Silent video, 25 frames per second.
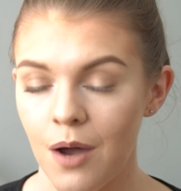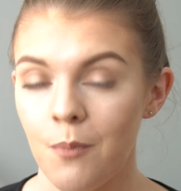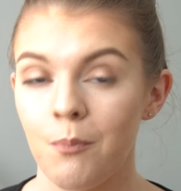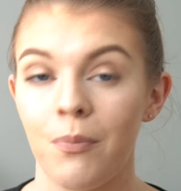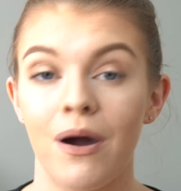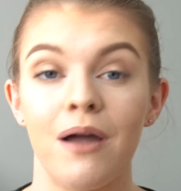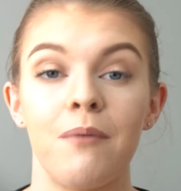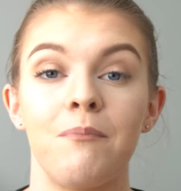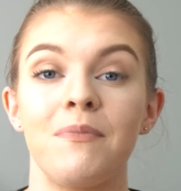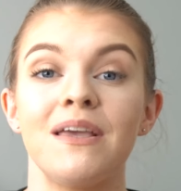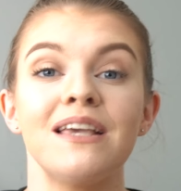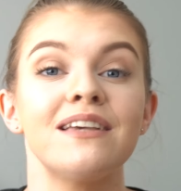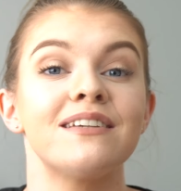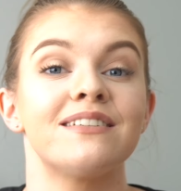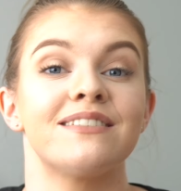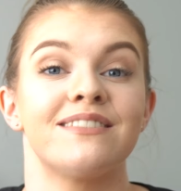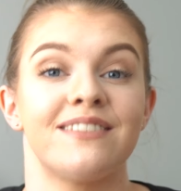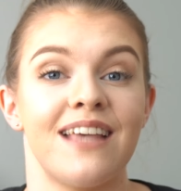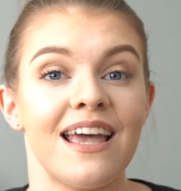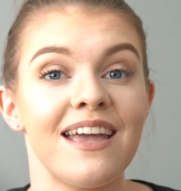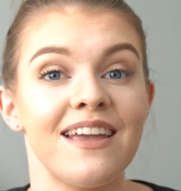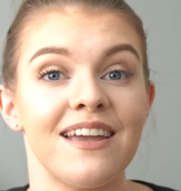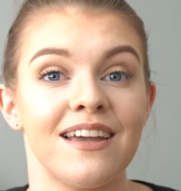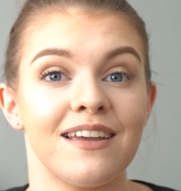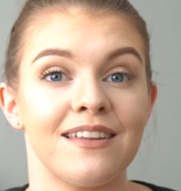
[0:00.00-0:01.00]
By me
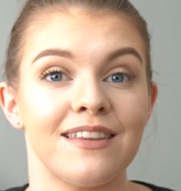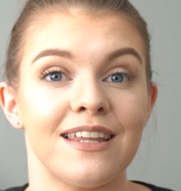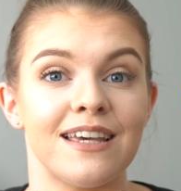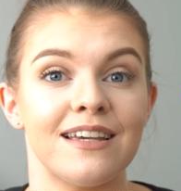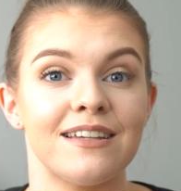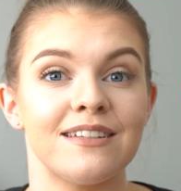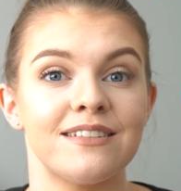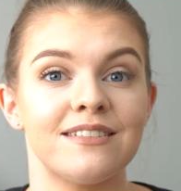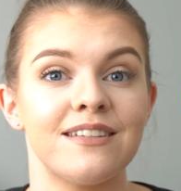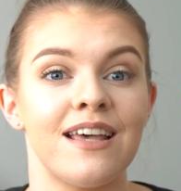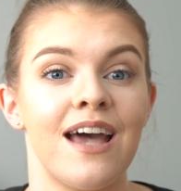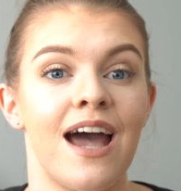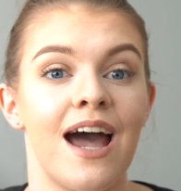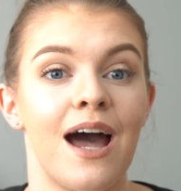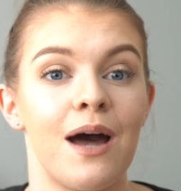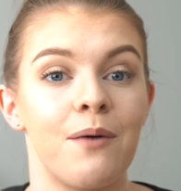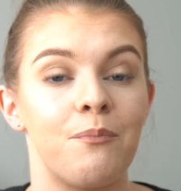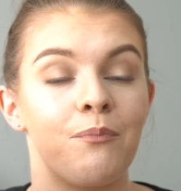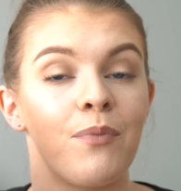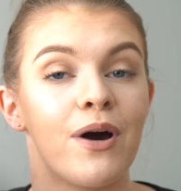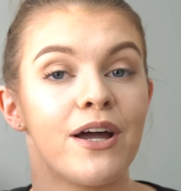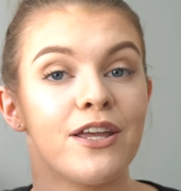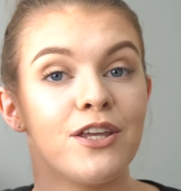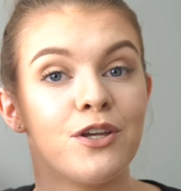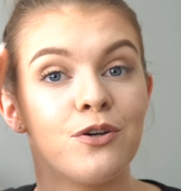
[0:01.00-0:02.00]
saying this and
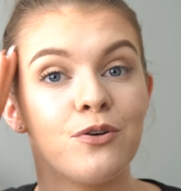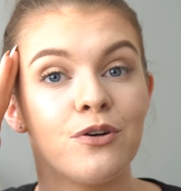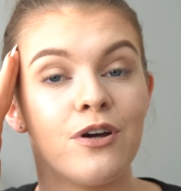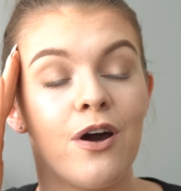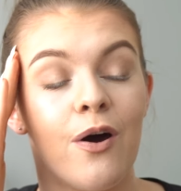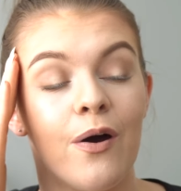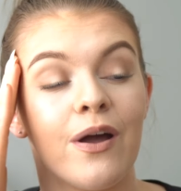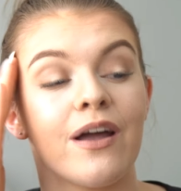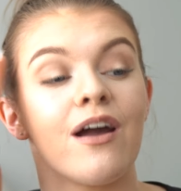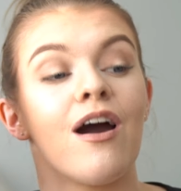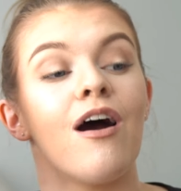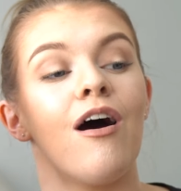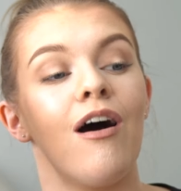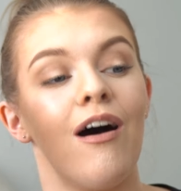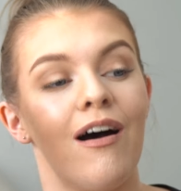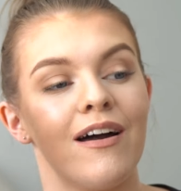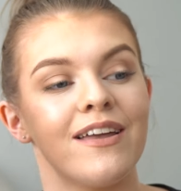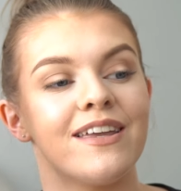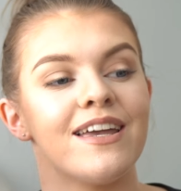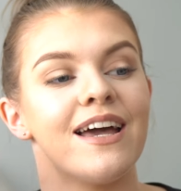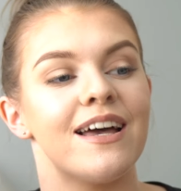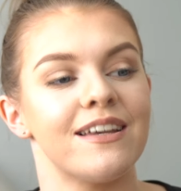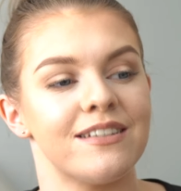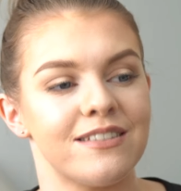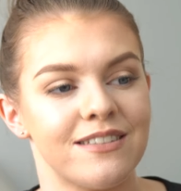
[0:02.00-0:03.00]
by you going, oh,
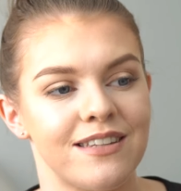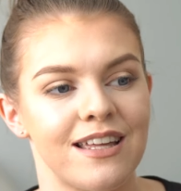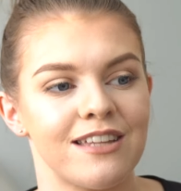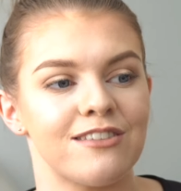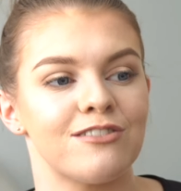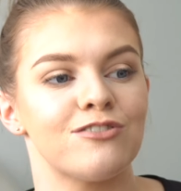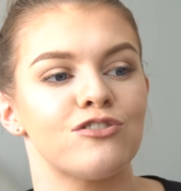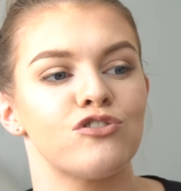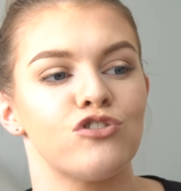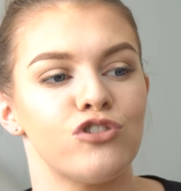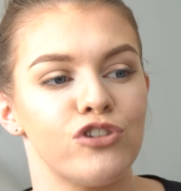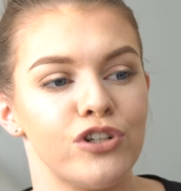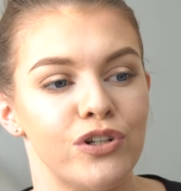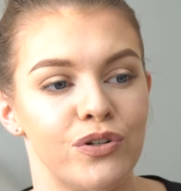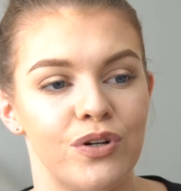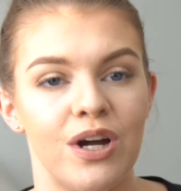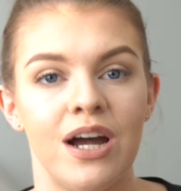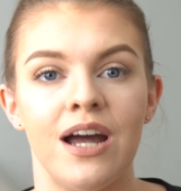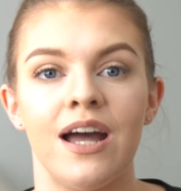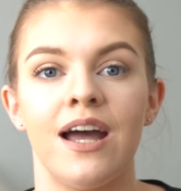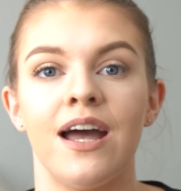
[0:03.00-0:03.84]
yes, that's true,